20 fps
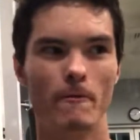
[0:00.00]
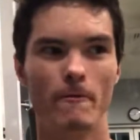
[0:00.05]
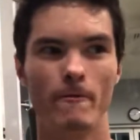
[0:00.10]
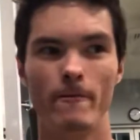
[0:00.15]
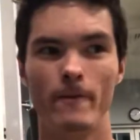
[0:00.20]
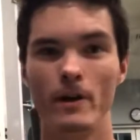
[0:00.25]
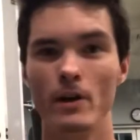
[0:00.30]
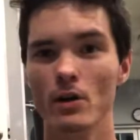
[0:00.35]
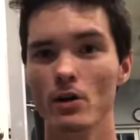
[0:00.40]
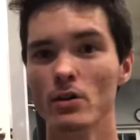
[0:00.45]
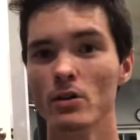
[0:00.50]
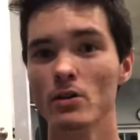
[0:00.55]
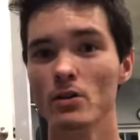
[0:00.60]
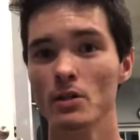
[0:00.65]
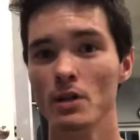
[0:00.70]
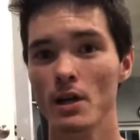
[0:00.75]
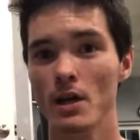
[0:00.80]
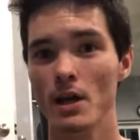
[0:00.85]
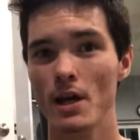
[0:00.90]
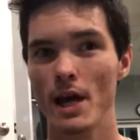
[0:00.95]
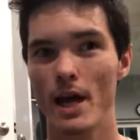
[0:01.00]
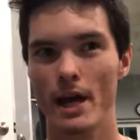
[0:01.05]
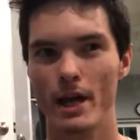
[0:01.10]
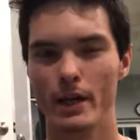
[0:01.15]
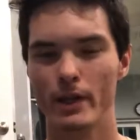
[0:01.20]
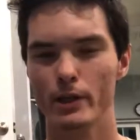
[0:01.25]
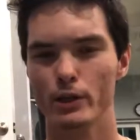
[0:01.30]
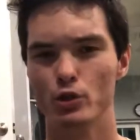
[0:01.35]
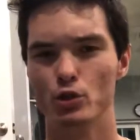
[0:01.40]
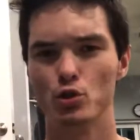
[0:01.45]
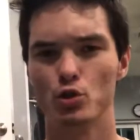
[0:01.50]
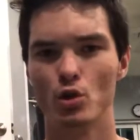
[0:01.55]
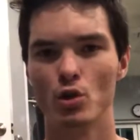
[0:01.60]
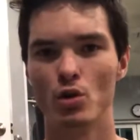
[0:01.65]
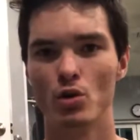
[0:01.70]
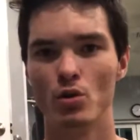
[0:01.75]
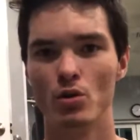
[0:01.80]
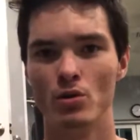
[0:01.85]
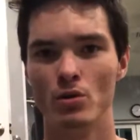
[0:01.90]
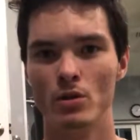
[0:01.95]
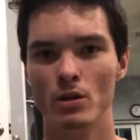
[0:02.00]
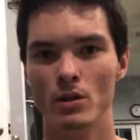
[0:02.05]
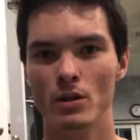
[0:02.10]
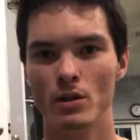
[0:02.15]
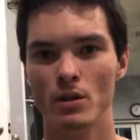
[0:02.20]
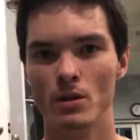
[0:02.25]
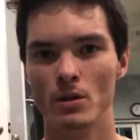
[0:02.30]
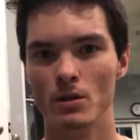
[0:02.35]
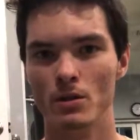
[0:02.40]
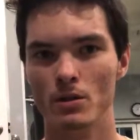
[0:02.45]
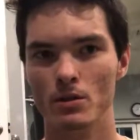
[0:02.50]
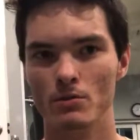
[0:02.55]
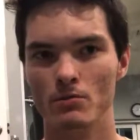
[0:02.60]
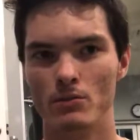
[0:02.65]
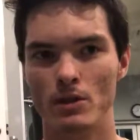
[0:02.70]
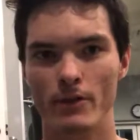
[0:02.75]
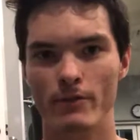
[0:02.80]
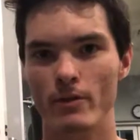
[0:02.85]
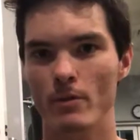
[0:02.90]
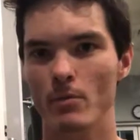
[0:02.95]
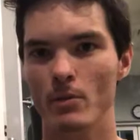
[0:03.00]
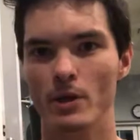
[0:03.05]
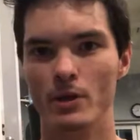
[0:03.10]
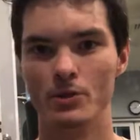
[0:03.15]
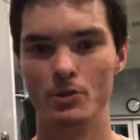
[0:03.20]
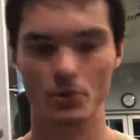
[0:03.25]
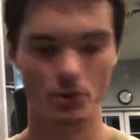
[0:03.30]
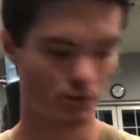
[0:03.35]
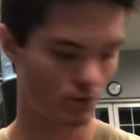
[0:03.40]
feel and control different muscles.